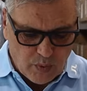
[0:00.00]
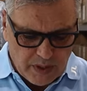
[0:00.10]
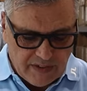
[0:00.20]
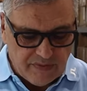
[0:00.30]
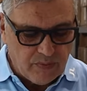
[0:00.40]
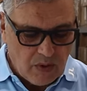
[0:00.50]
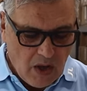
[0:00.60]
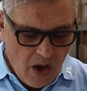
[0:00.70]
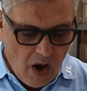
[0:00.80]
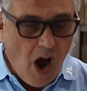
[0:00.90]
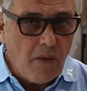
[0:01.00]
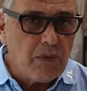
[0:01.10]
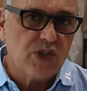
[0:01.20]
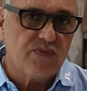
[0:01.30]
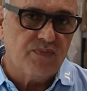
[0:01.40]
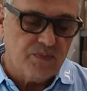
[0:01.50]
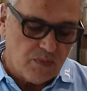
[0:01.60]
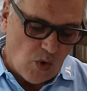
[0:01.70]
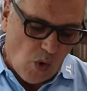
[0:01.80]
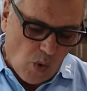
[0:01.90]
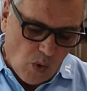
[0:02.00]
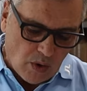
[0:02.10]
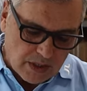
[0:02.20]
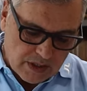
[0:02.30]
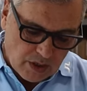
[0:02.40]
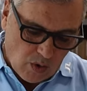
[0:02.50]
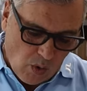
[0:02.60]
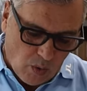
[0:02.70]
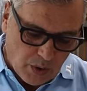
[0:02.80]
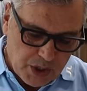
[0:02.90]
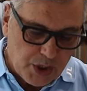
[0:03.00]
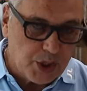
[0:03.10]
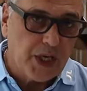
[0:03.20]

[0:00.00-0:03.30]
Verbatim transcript: really almost it's an orange